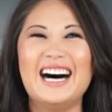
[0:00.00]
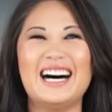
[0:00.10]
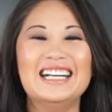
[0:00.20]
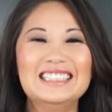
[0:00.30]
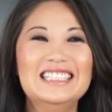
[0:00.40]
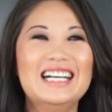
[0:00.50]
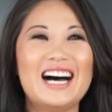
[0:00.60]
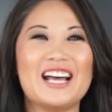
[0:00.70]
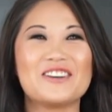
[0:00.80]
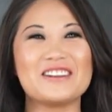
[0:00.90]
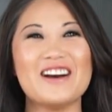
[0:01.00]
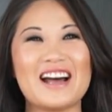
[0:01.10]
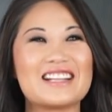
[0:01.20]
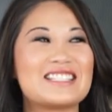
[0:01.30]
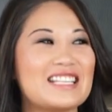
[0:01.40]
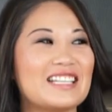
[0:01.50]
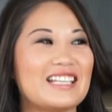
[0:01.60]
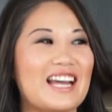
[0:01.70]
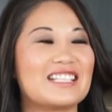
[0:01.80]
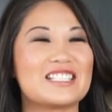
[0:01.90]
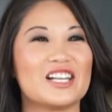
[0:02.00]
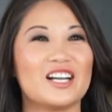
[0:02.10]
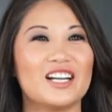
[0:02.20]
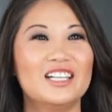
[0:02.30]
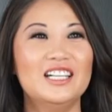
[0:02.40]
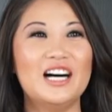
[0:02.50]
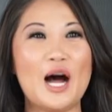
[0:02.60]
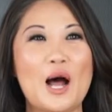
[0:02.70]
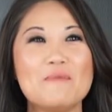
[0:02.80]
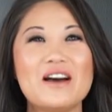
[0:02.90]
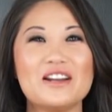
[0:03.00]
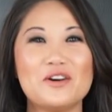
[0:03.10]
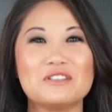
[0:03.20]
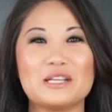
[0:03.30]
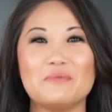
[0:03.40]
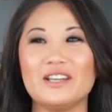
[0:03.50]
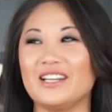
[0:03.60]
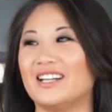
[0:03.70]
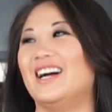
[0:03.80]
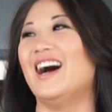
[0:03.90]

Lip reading: I don't know how to sing gangster. I'm not ODB.